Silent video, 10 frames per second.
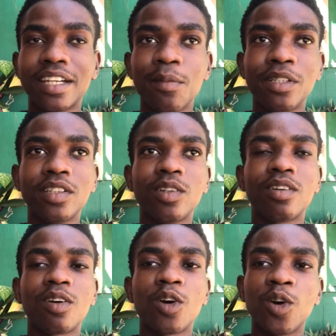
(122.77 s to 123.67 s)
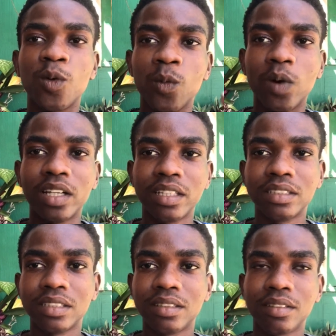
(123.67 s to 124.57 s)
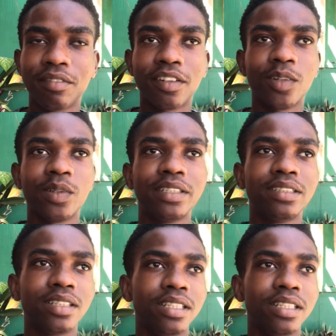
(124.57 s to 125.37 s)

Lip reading: get me to 100 followers on